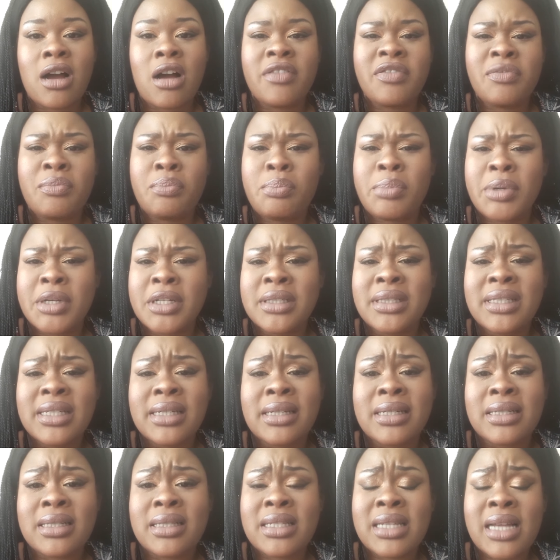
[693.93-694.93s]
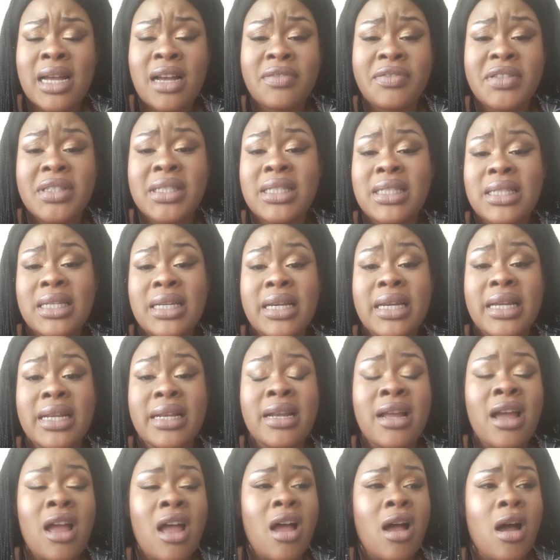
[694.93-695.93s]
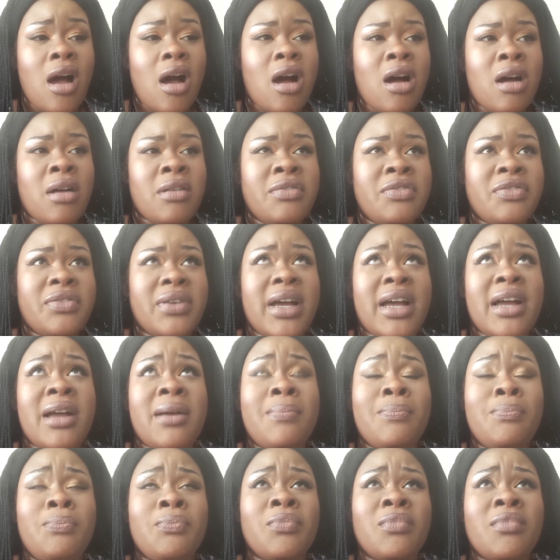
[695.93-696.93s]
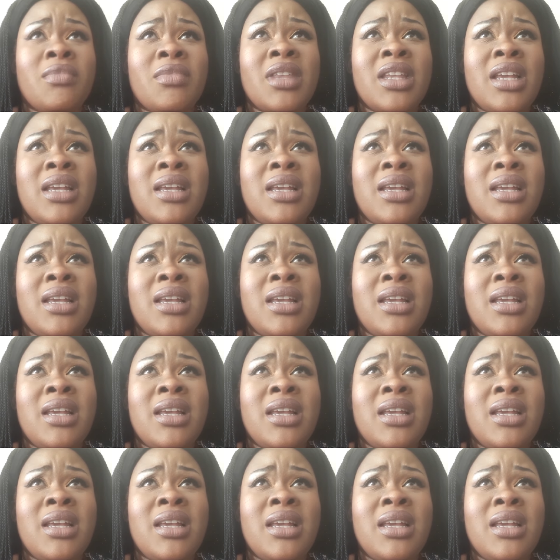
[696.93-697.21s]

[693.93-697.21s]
of building a tough skin, of um,